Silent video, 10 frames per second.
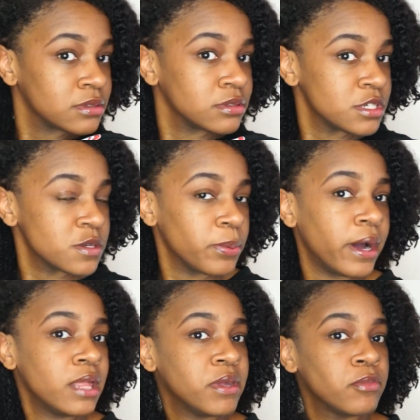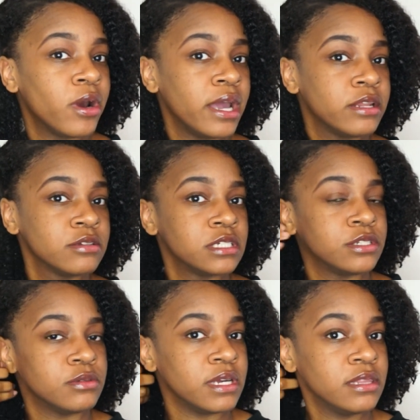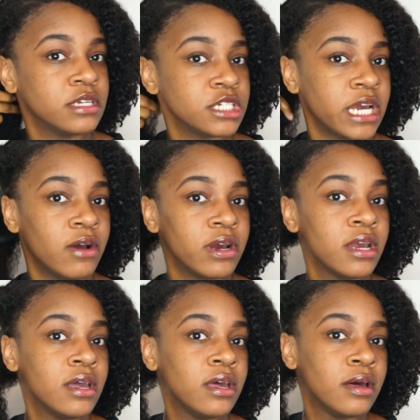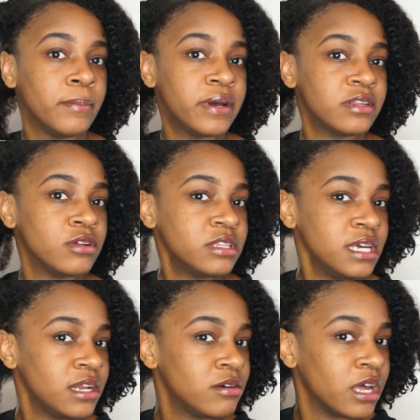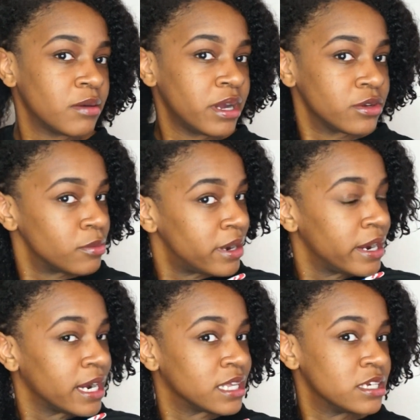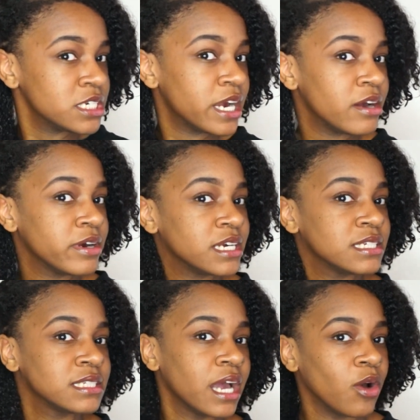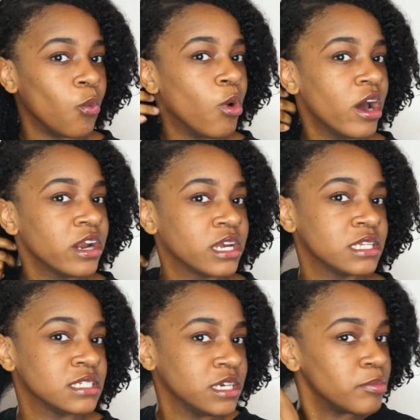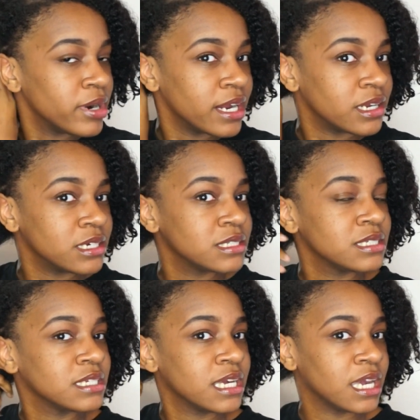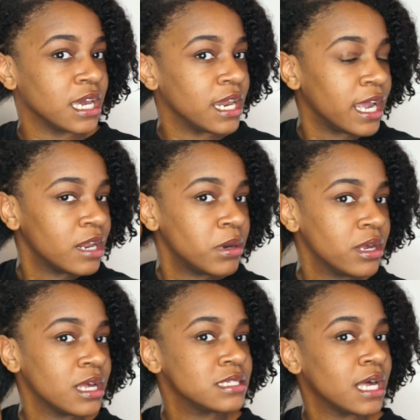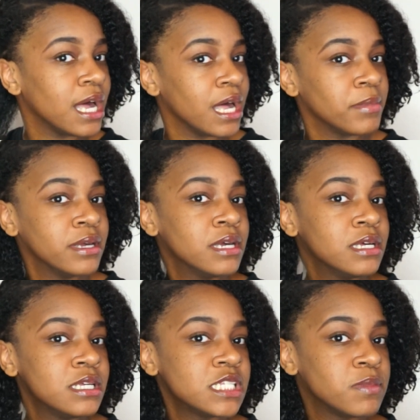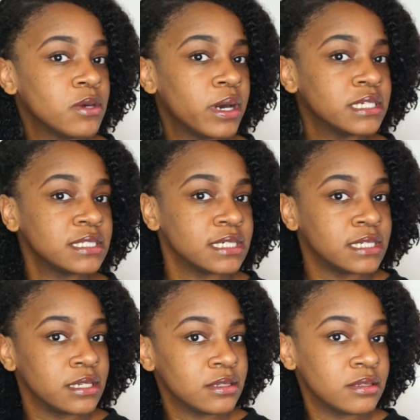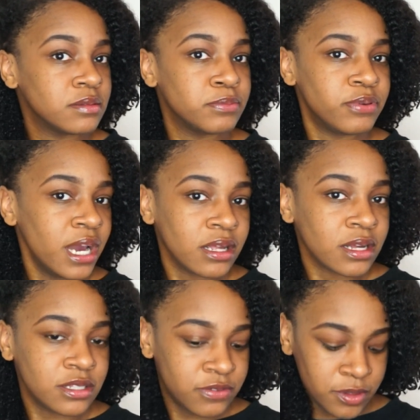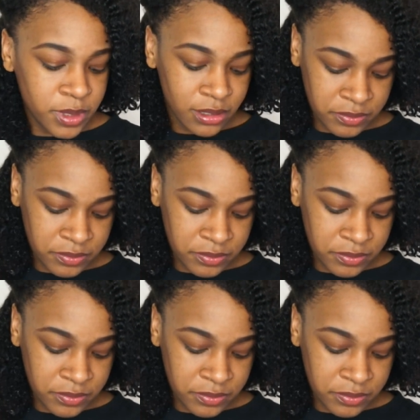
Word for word: This would probably be more ideal to do in the shower. But the only thing I don't like about doing my hair in the shower is like water gets in your product, and ain't nobody got time to be wasting product, you feel me?